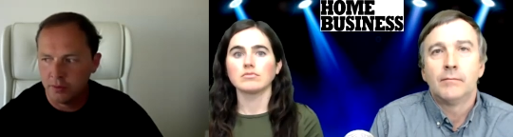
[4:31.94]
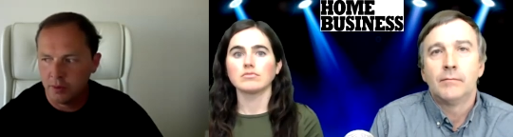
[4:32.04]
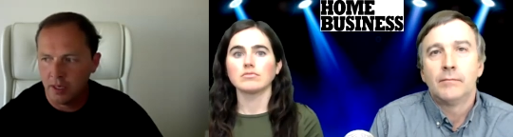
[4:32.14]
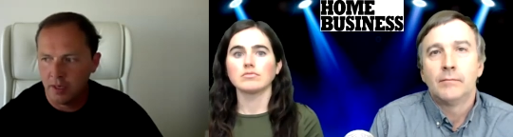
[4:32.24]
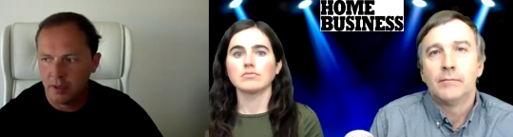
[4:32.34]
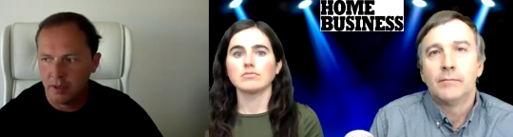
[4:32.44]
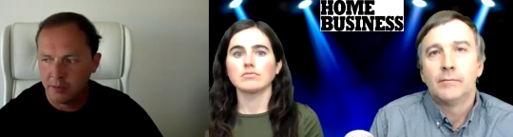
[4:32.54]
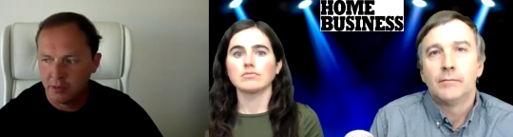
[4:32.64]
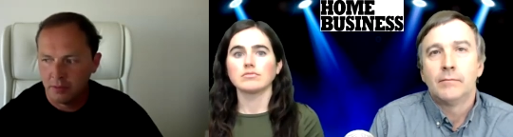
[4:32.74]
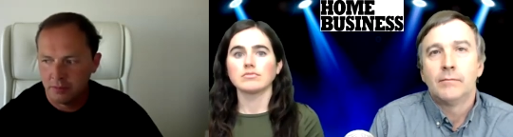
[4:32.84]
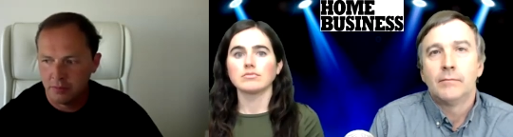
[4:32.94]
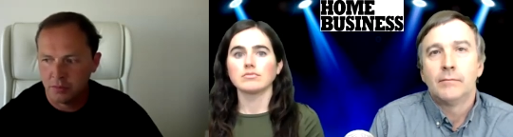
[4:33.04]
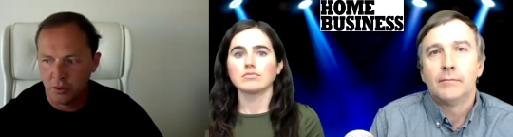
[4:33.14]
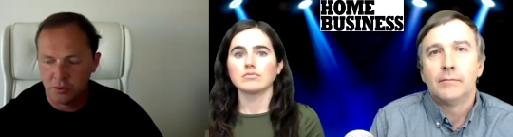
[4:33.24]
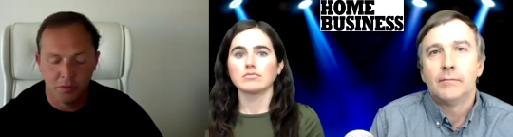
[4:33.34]
Speaker 1: uh, you
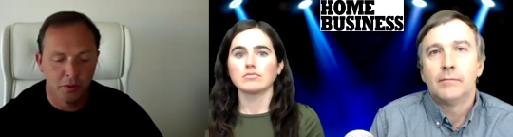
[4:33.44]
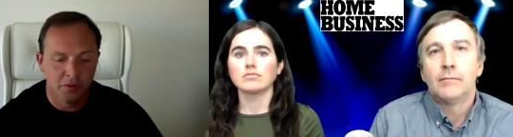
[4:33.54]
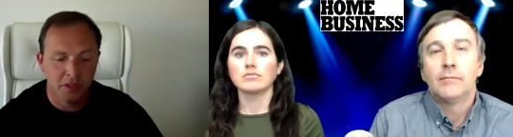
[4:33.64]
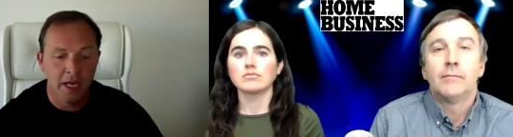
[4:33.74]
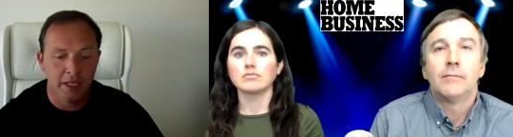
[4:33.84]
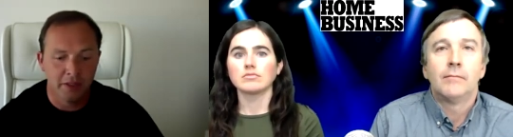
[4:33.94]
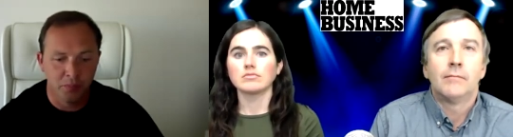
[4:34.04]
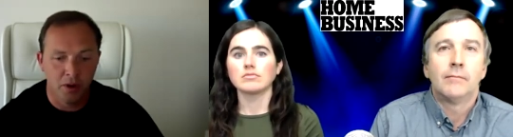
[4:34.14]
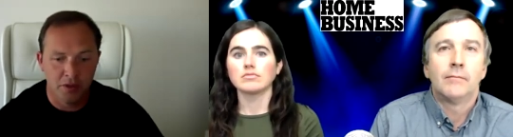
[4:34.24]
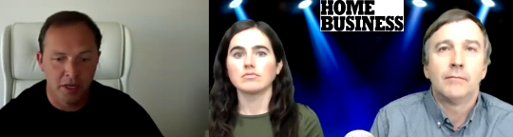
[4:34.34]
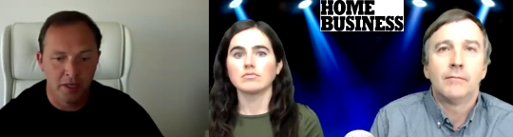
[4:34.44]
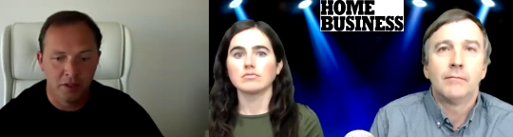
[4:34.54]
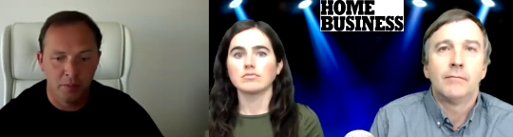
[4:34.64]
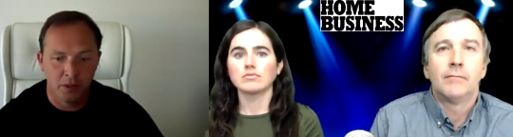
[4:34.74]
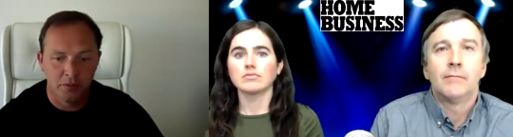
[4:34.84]
know sort of science project
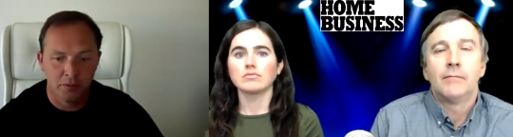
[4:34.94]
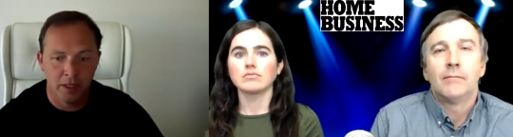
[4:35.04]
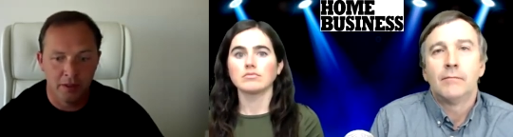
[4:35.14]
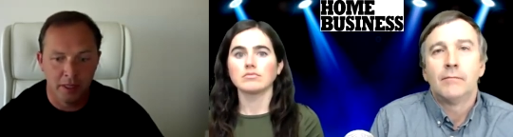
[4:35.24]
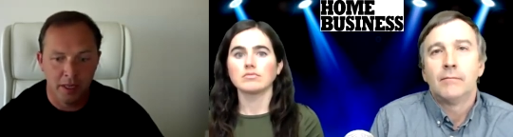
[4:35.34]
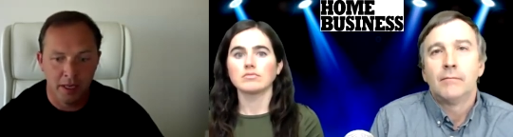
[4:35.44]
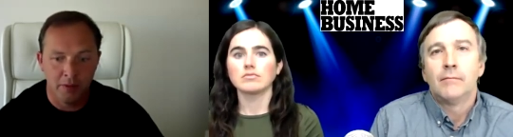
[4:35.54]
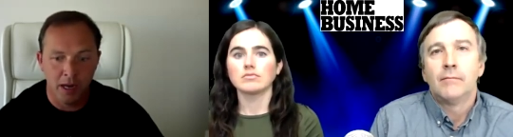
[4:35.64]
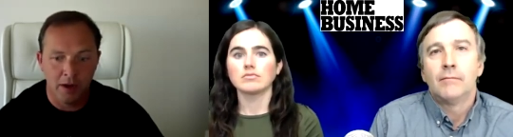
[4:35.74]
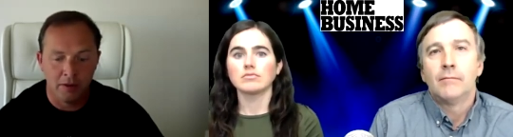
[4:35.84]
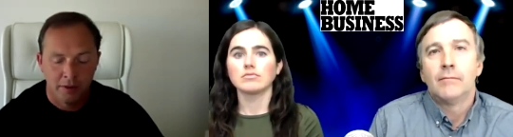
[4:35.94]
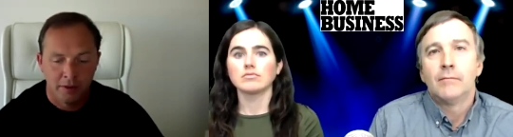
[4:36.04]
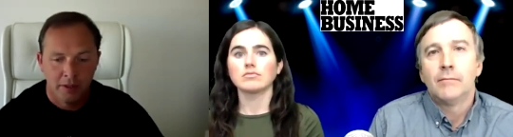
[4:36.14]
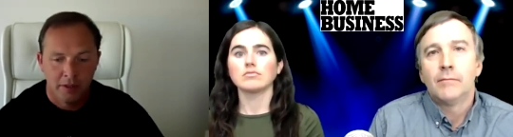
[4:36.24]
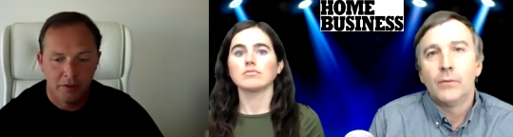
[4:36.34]
almost right that hey wow
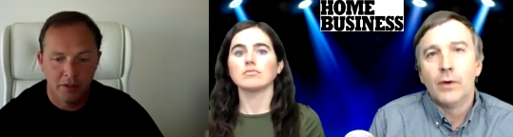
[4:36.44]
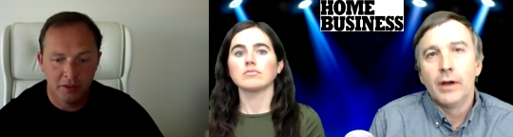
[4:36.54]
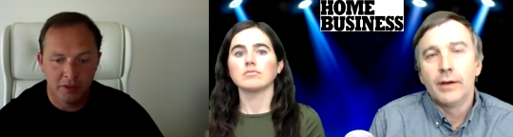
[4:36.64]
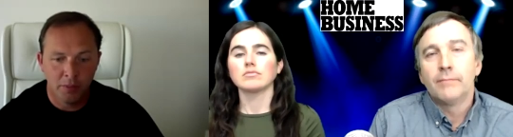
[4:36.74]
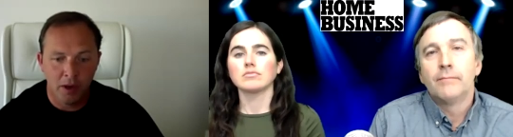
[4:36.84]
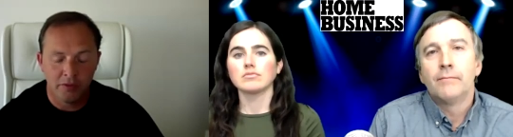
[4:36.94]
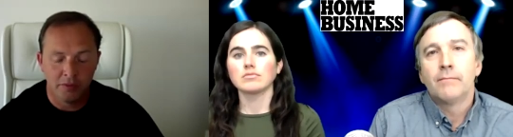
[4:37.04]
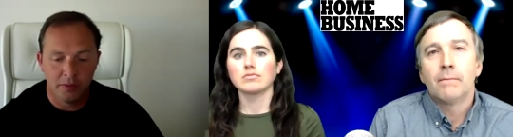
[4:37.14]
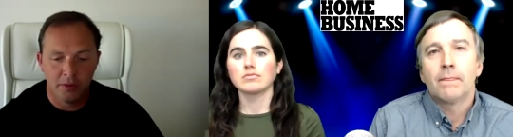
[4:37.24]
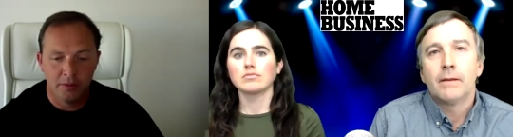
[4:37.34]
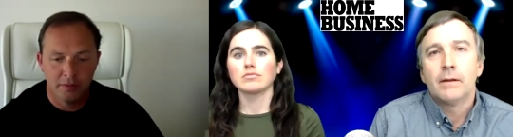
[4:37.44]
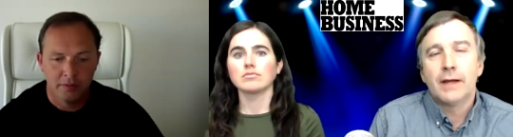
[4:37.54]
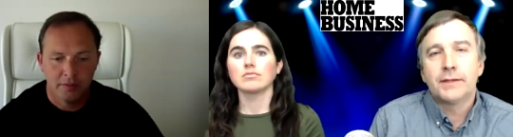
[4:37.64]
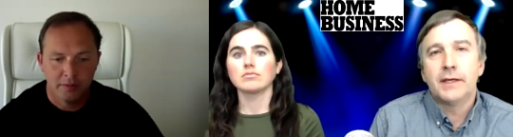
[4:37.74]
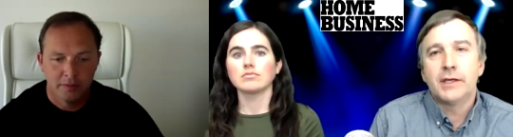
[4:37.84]
Speaker 2: this is right. possible. I
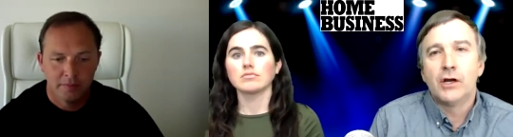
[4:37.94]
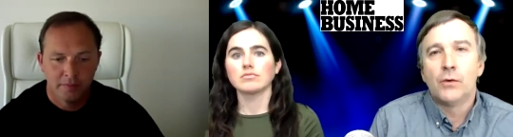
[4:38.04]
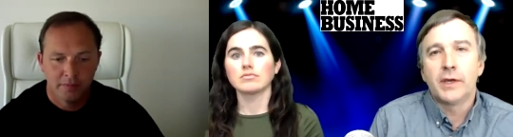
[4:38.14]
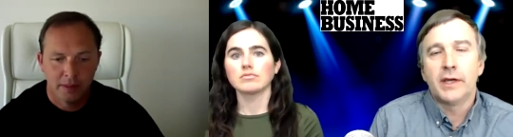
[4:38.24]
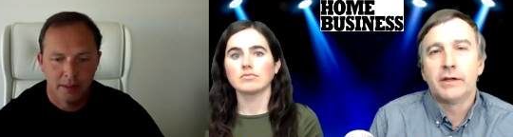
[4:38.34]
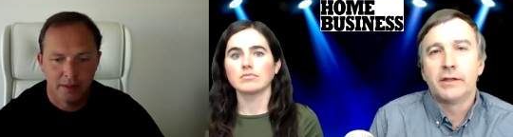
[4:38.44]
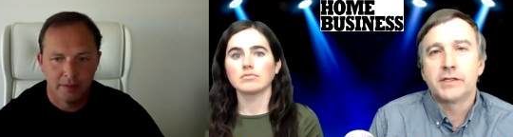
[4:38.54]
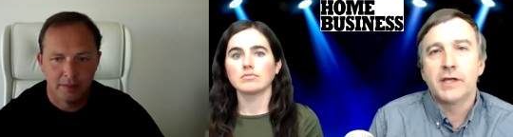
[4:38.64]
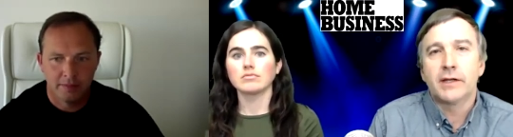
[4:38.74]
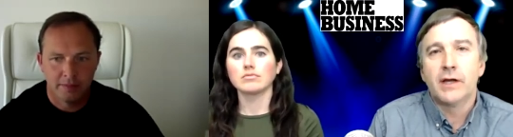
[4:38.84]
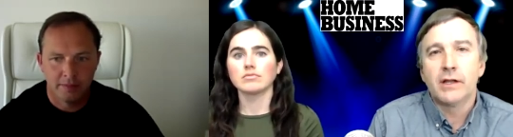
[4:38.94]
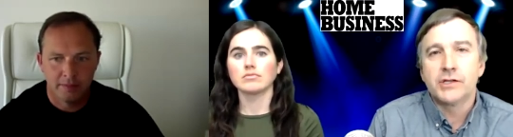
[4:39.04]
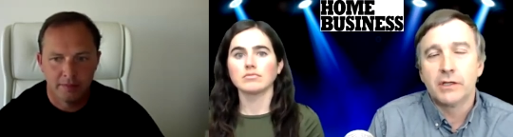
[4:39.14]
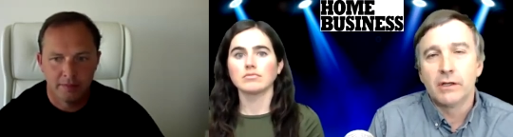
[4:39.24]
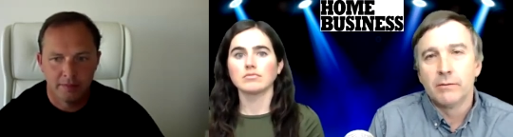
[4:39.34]
think you know we'll get into the
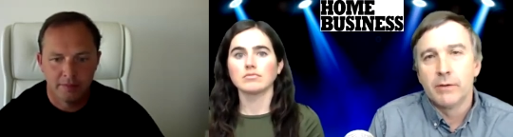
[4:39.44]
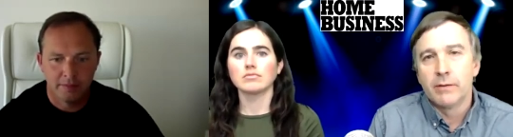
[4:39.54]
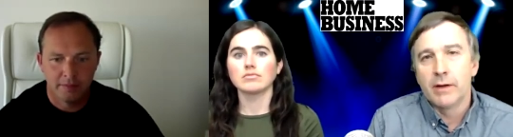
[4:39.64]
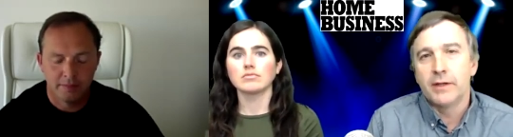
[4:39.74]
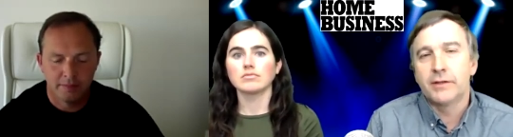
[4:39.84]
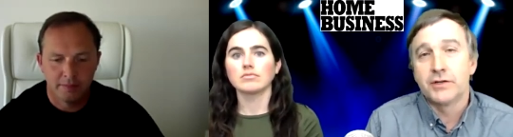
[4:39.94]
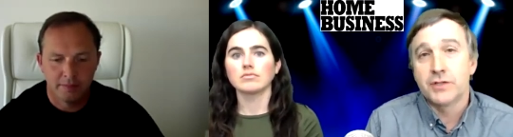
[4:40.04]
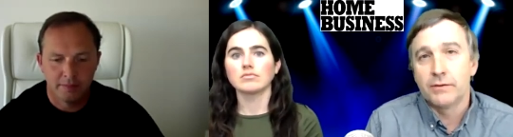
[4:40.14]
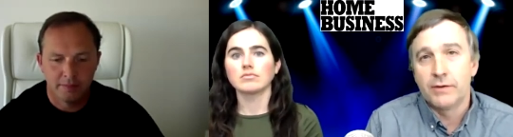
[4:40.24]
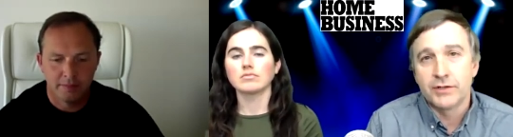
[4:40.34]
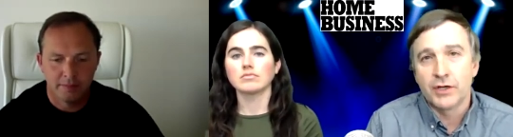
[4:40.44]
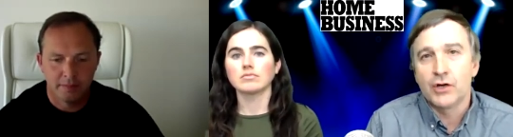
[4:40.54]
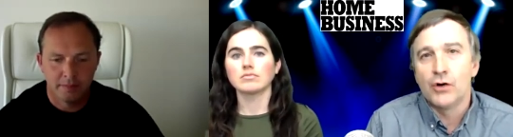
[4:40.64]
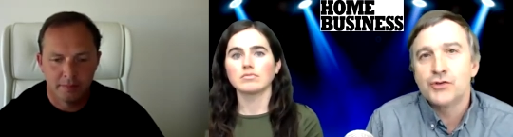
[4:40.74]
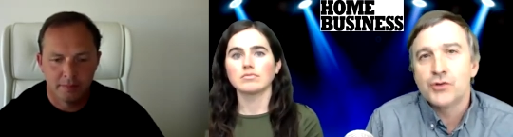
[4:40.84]
technology in a little bit, but I think there's a, there's a
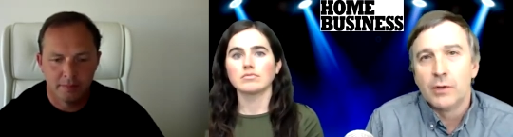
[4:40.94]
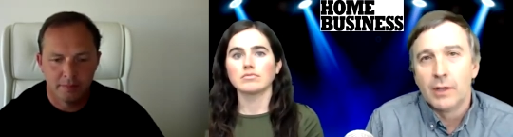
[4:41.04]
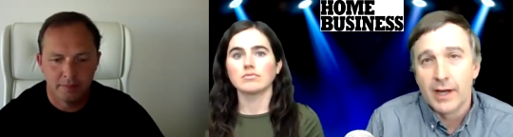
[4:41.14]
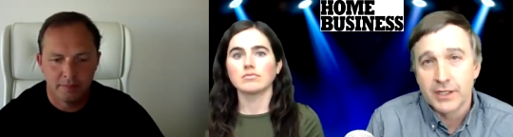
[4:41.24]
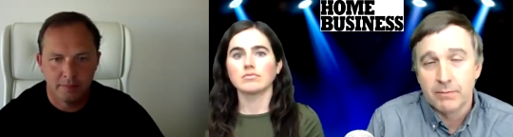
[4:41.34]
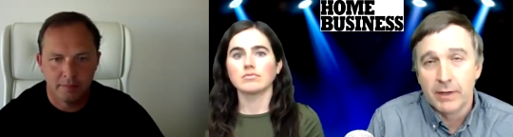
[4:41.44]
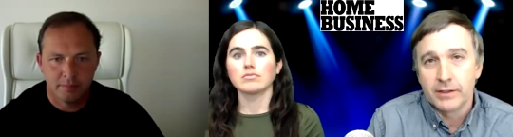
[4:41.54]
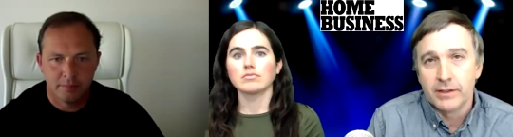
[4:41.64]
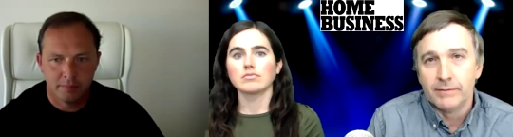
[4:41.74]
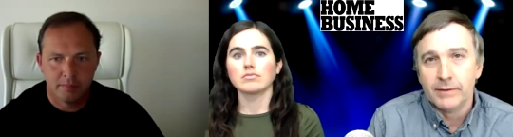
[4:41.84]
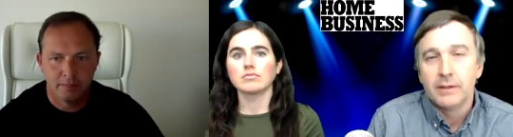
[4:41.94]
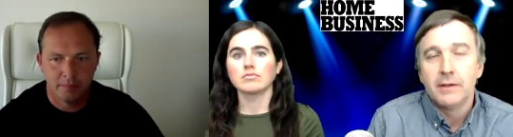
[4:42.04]
cultural aspect of it.